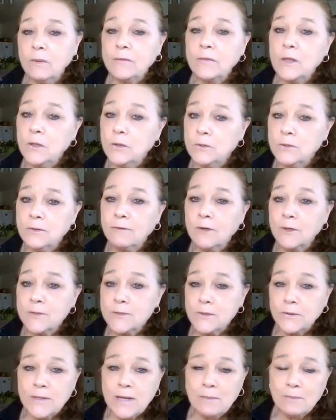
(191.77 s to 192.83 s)
with the
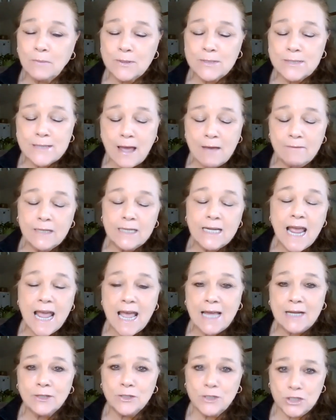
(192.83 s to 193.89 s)
universal number 7
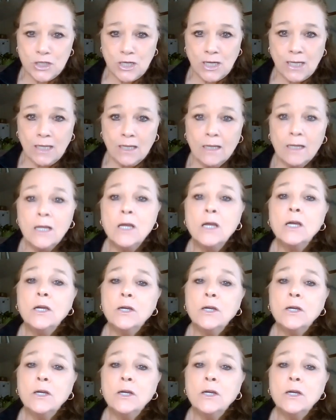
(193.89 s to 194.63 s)
energy,